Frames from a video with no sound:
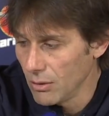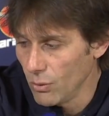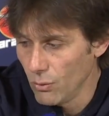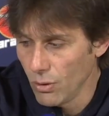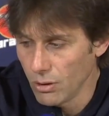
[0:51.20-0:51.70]

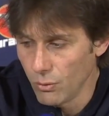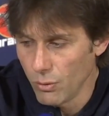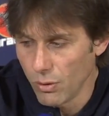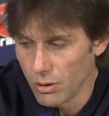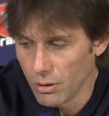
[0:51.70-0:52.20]
we
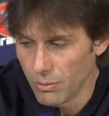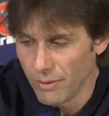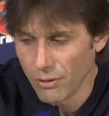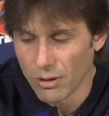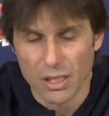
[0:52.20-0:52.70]
won
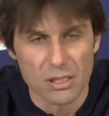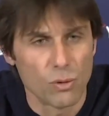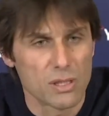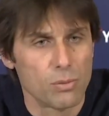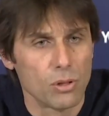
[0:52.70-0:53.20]
before against
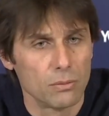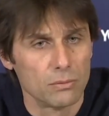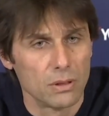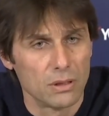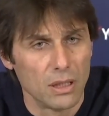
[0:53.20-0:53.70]
West
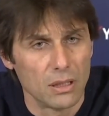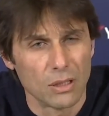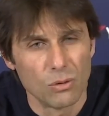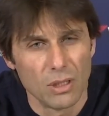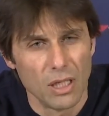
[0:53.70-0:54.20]
Brom, then a
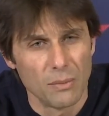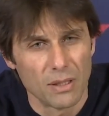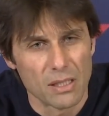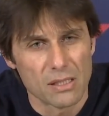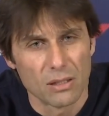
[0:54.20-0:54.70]
good game
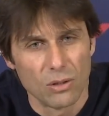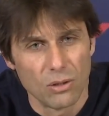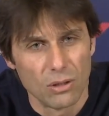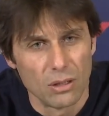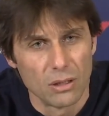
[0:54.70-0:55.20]
against
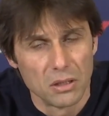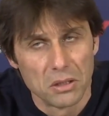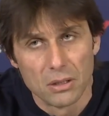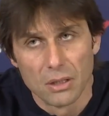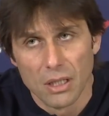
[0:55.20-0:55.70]
Hull,
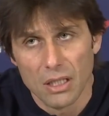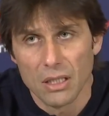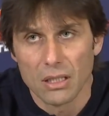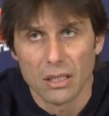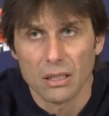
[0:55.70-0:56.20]
and
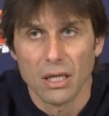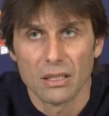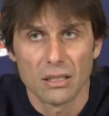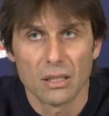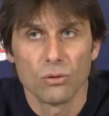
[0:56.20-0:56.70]
then
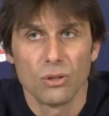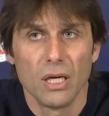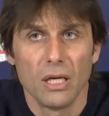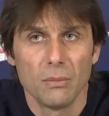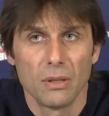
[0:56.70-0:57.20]
another good
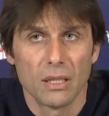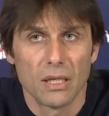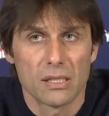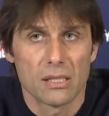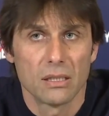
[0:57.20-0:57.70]
game
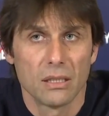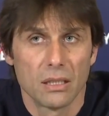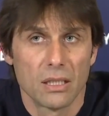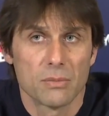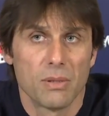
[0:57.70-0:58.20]
against
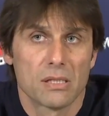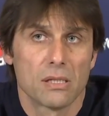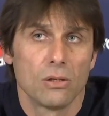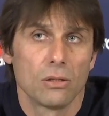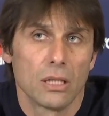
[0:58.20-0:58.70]
against
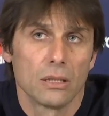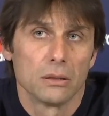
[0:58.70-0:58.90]
Barcelona.